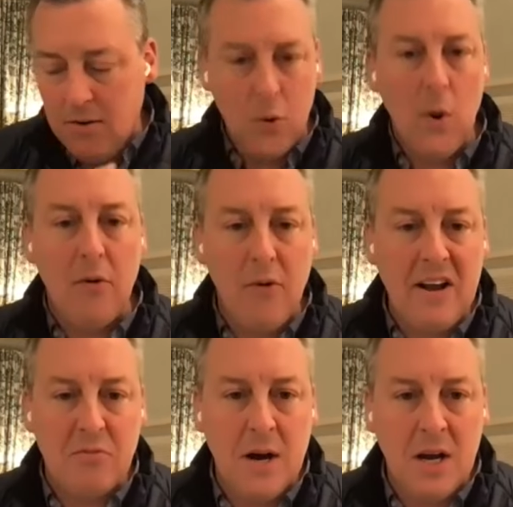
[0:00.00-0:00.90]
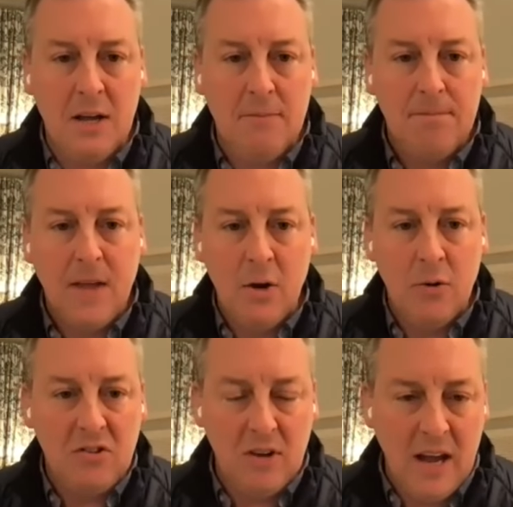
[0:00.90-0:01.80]
if you want to raise money, I
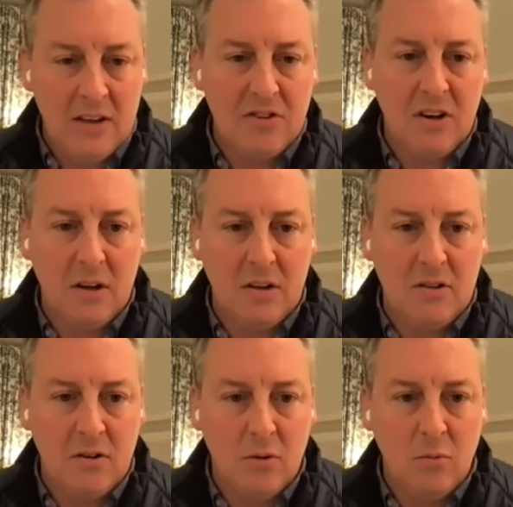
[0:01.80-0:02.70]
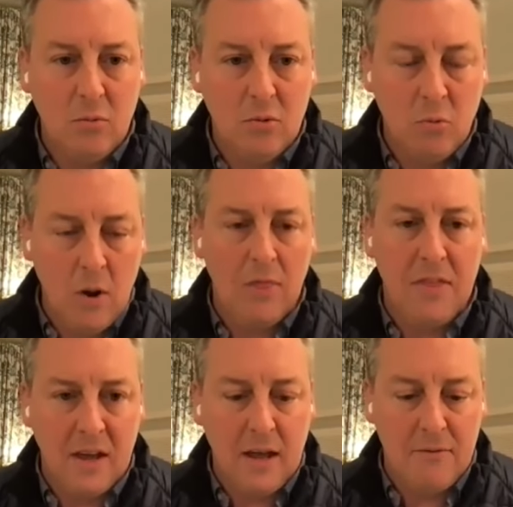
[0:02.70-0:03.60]
always ask you to, to do one
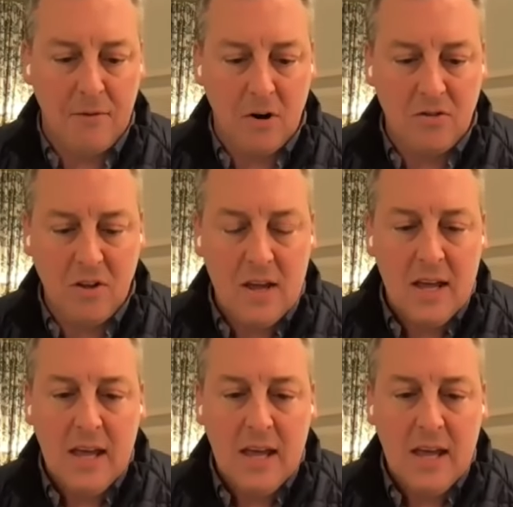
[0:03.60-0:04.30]
thing at first,